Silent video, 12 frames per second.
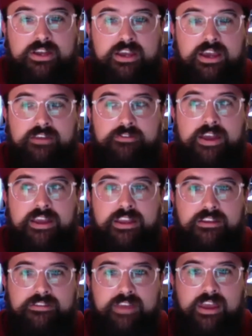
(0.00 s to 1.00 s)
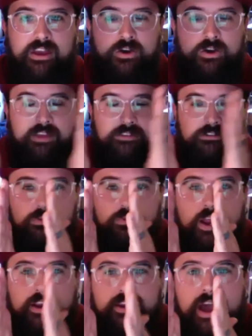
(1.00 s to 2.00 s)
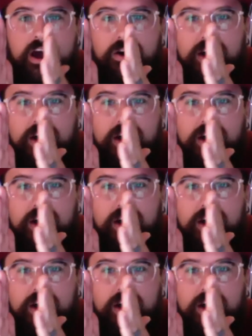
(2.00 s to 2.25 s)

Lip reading: And if I can say, okay, so right now